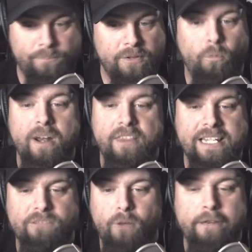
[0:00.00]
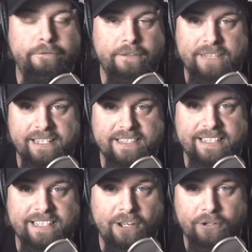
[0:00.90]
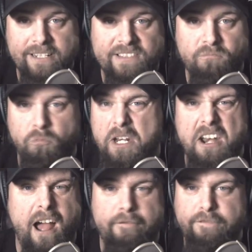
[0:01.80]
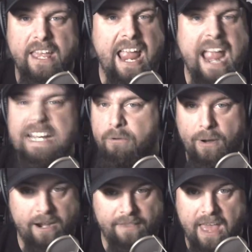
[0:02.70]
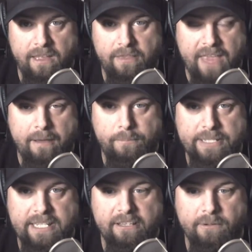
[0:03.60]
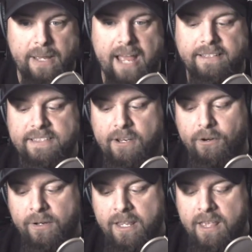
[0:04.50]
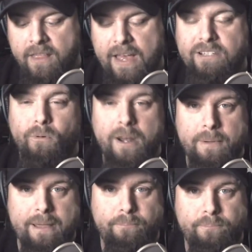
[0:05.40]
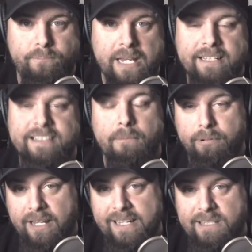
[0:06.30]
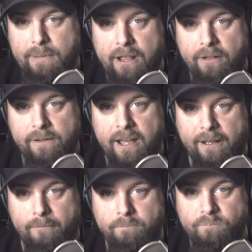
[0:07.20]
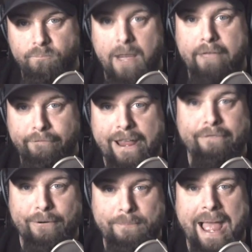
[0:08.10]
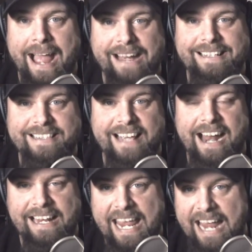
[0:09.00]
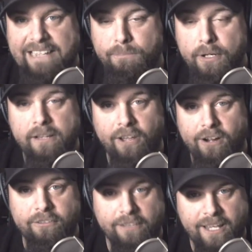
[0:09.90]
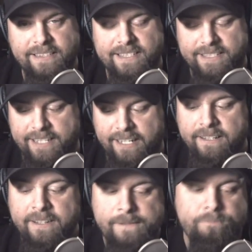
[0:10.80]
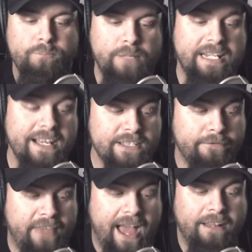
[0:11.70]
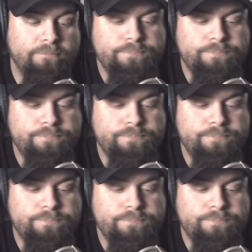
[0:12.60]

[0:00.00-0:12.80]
one of these 150 to 600s would not fit anywhere in that particular bag. So that's one of my biggest complaints about my favorite bag is that I can't put long lenses in it. Because of that,